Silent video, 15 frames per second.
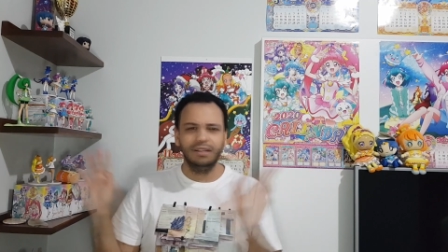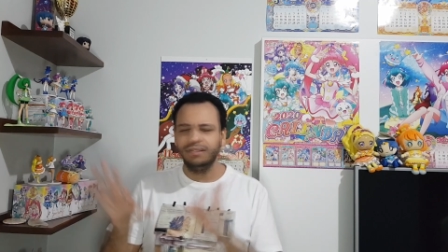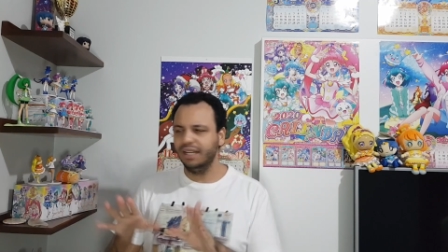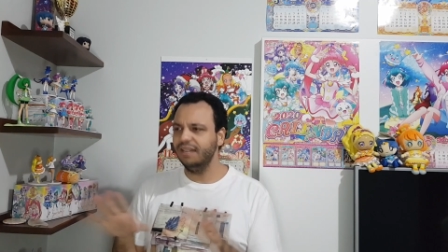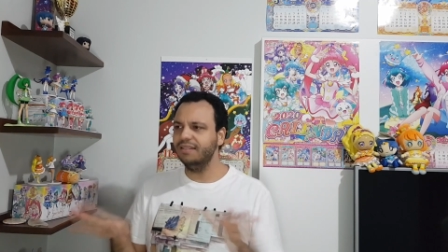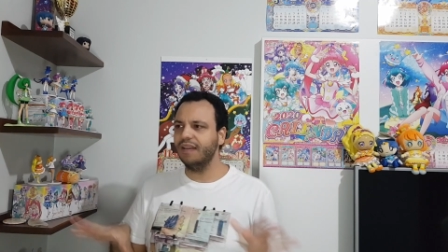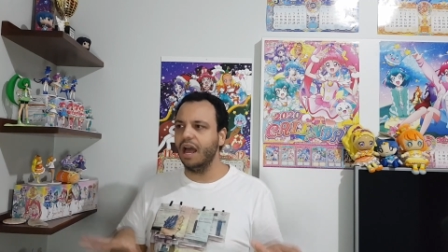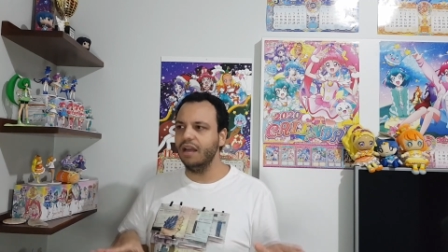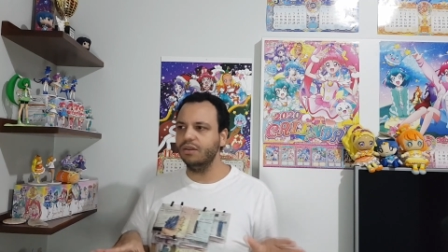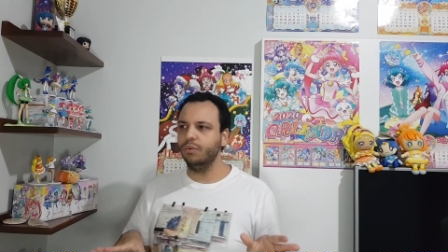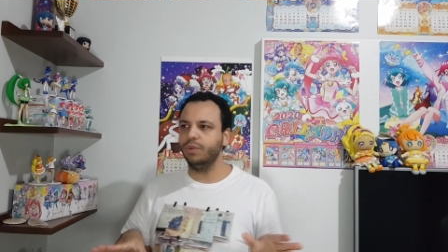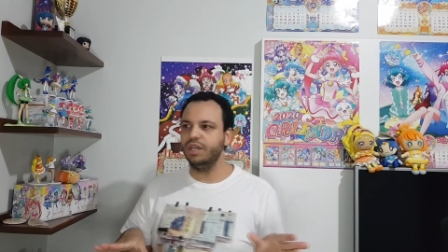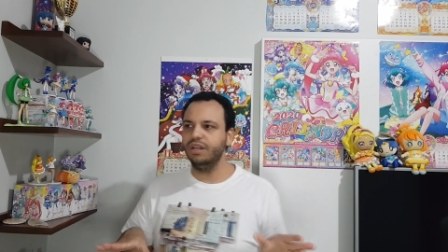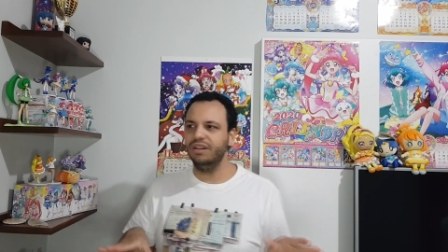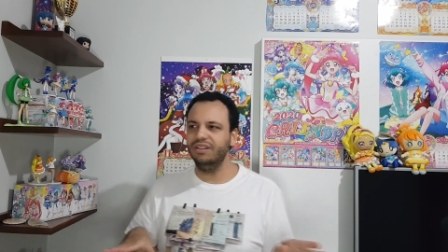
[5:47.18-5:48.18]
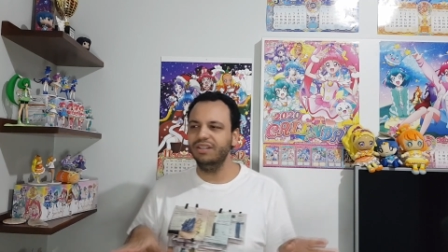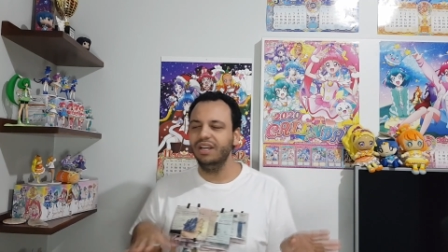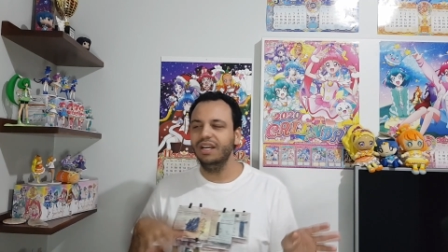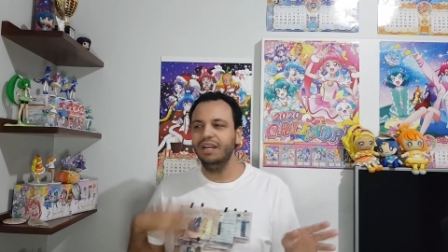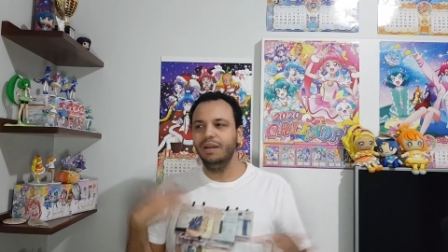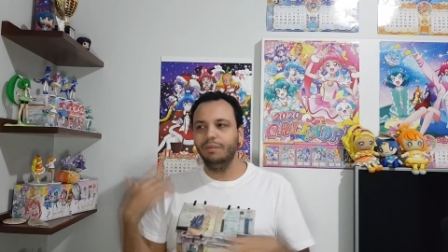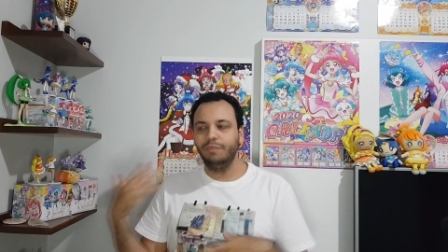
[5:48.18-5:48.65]
That is kind of weird.
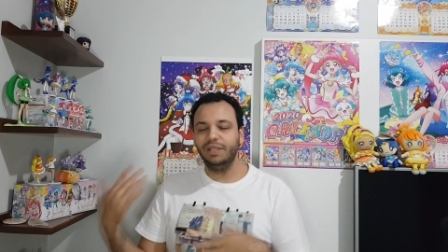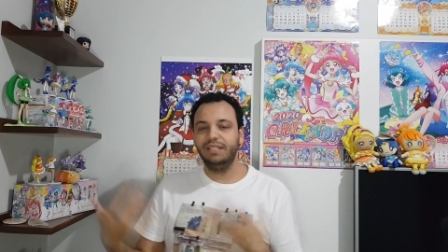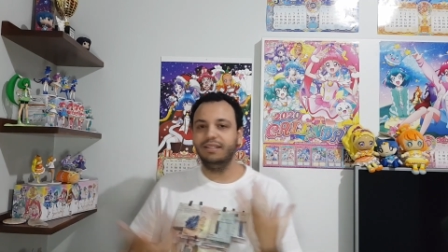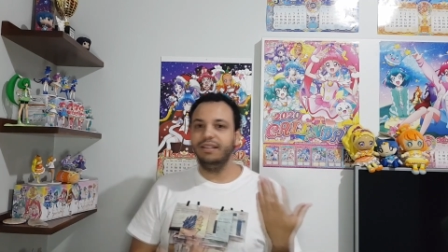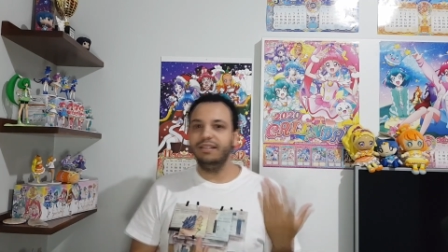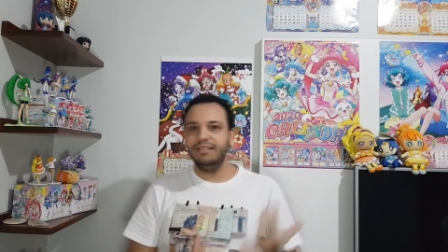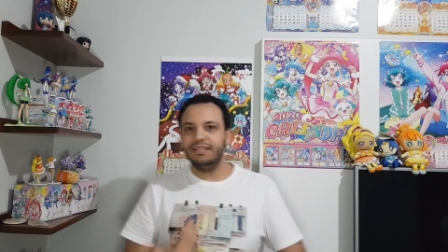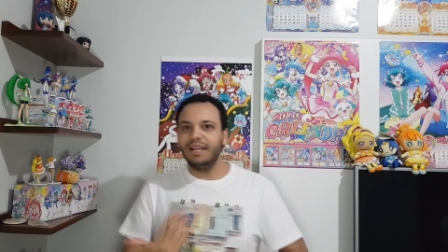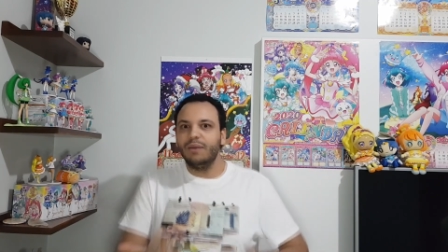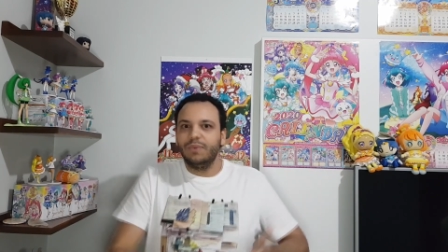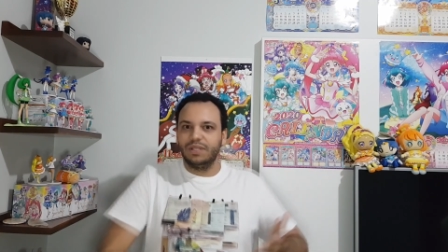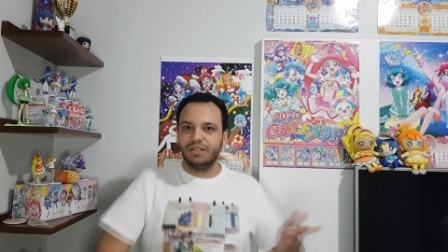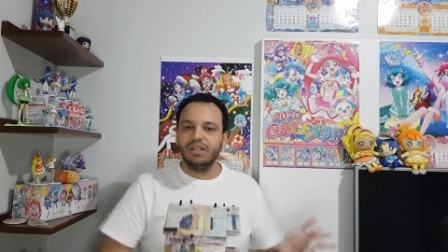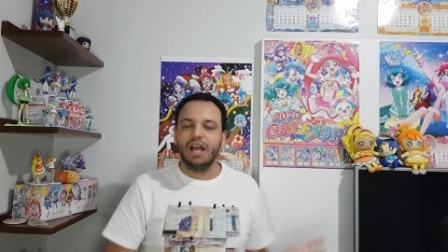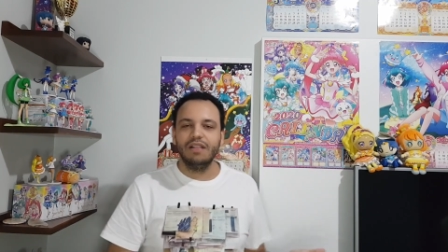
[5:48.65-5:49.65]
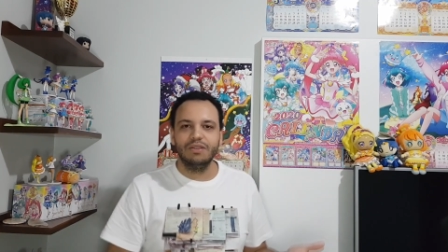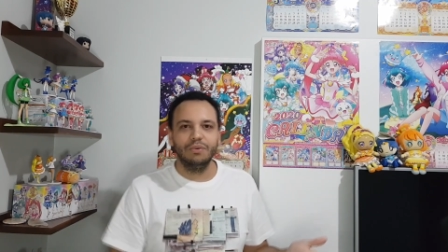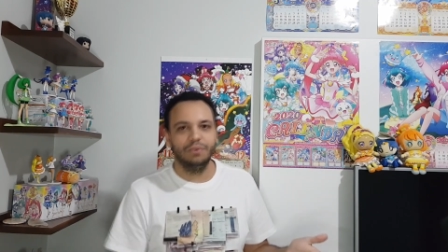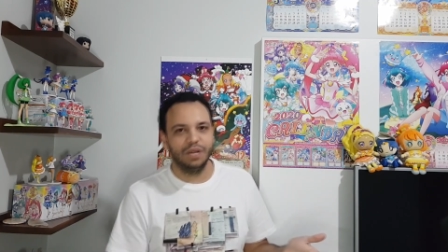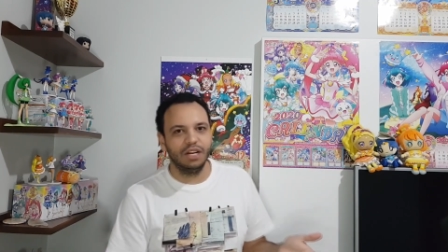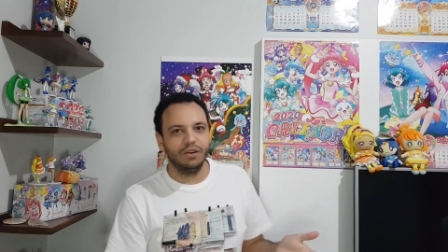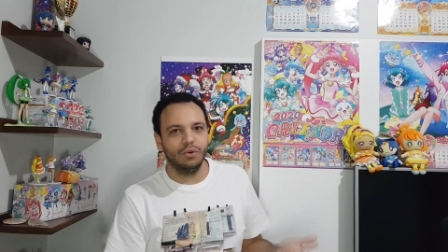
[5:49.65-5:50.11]
But since that was not the
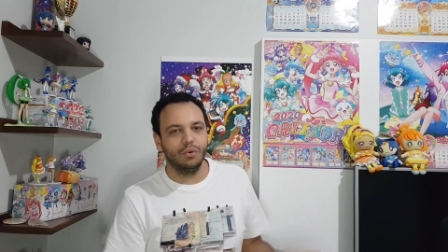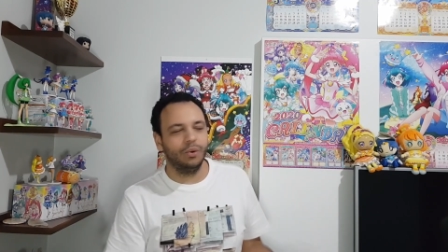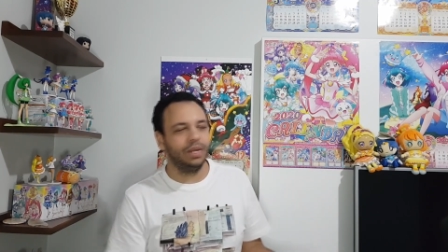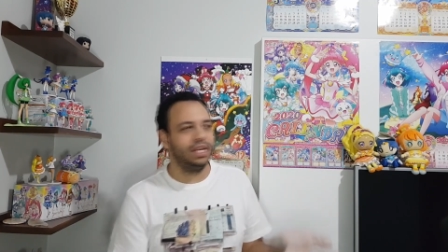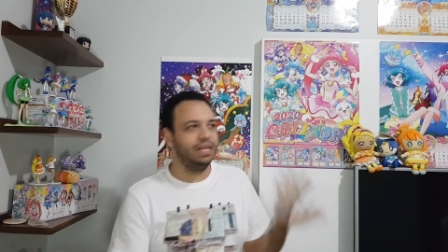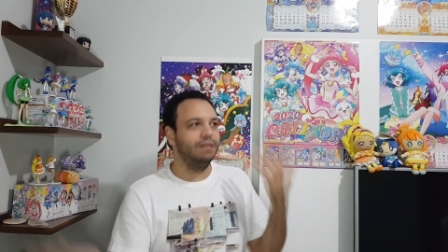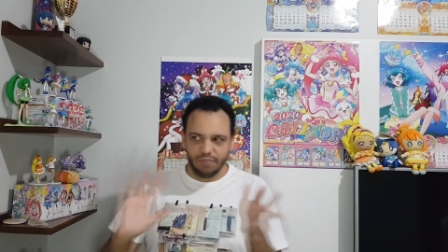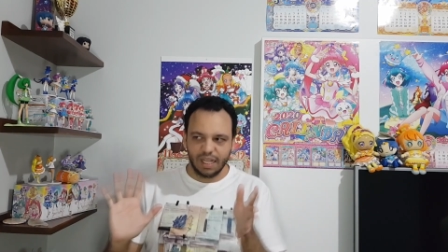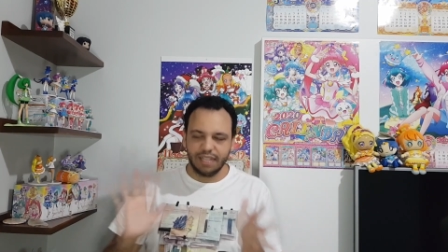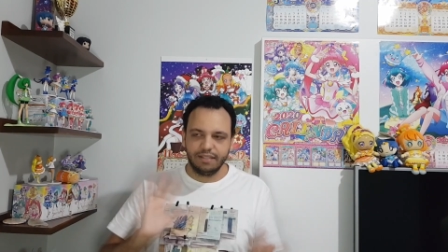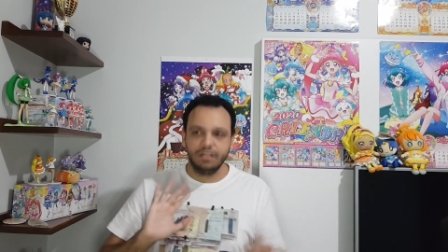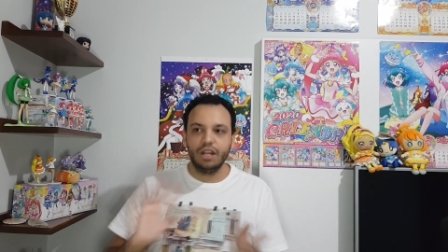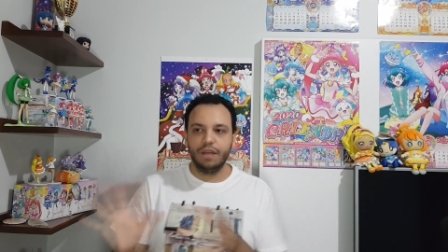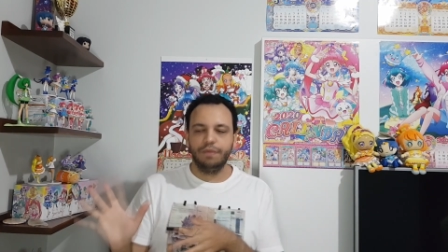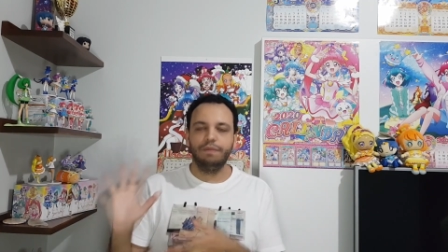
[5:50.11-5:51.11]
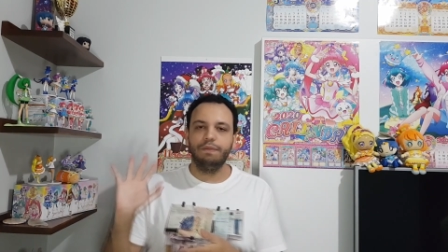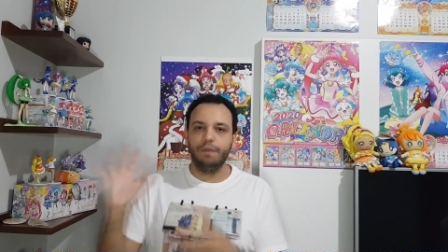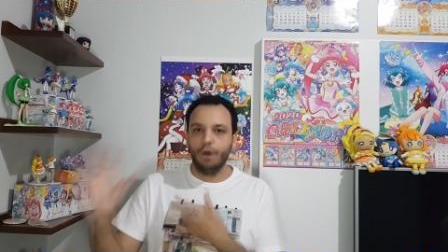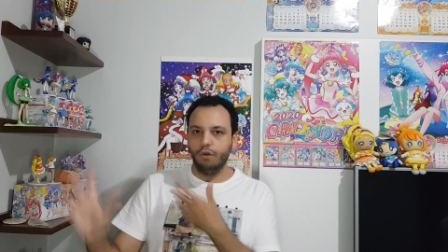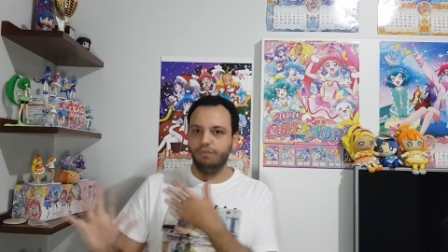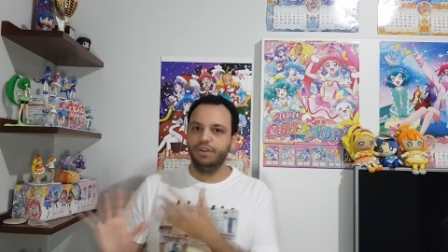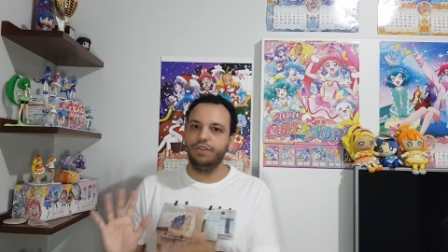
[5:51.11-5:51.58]
real queen, let's not
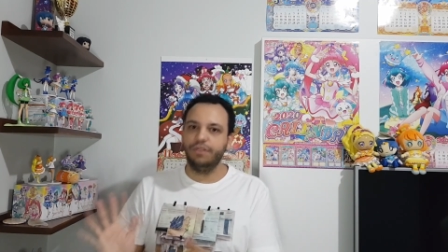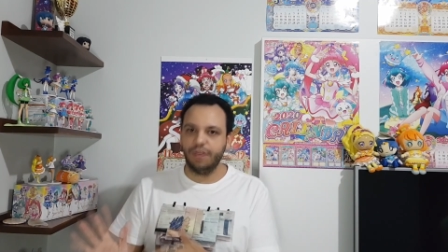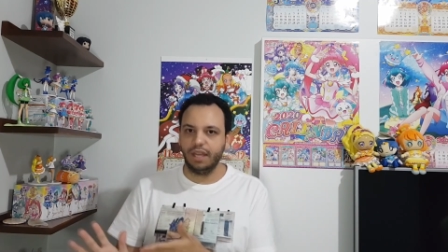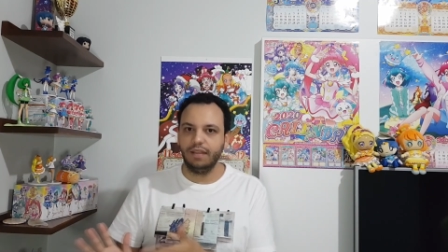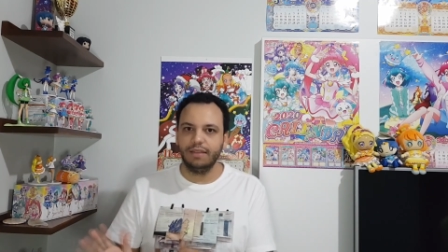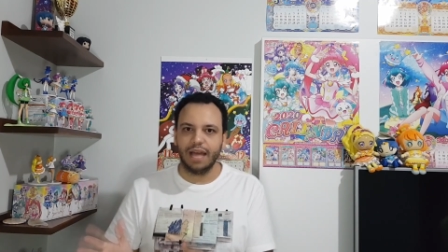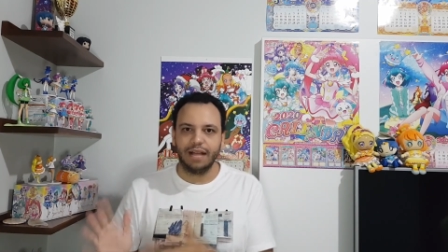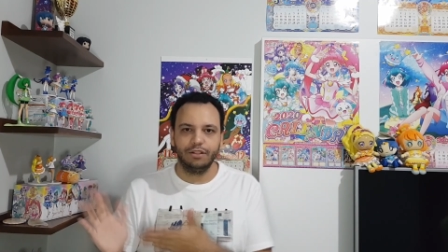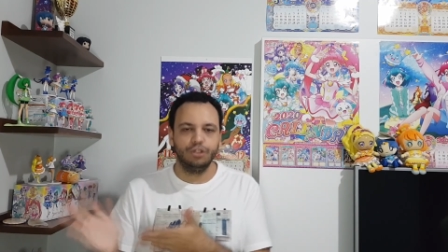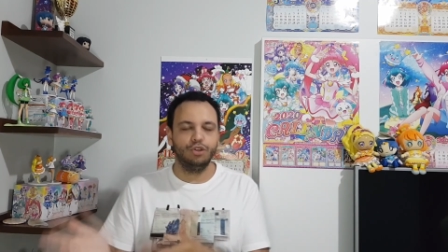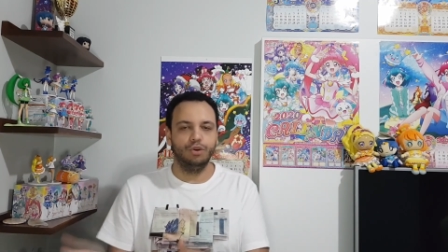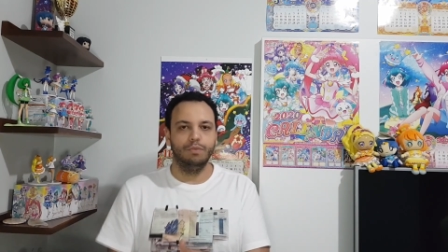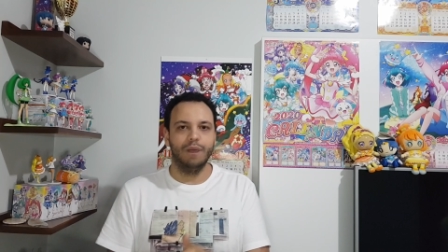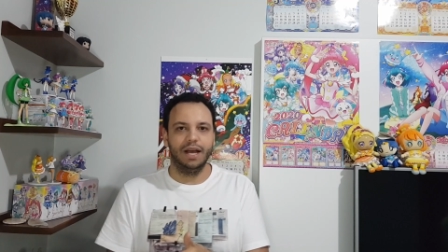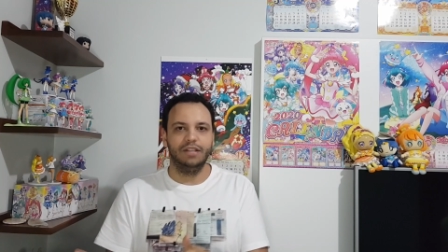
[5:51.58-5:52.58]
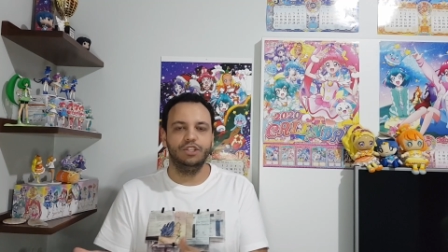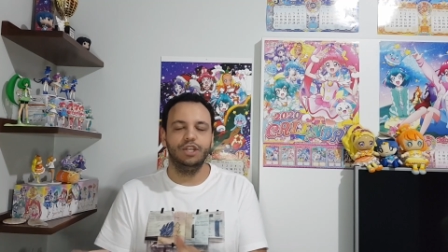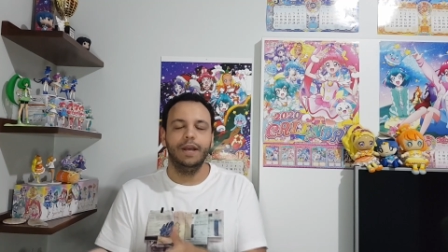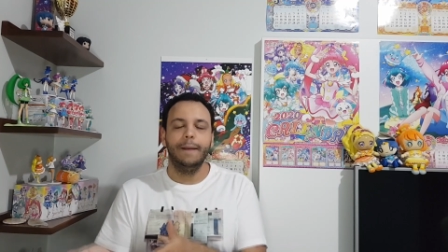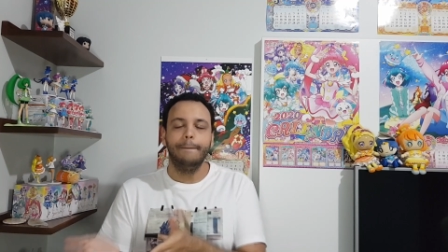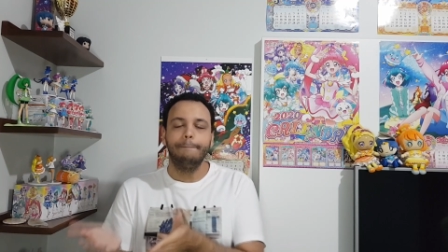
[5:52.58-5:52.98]
overthink that too much.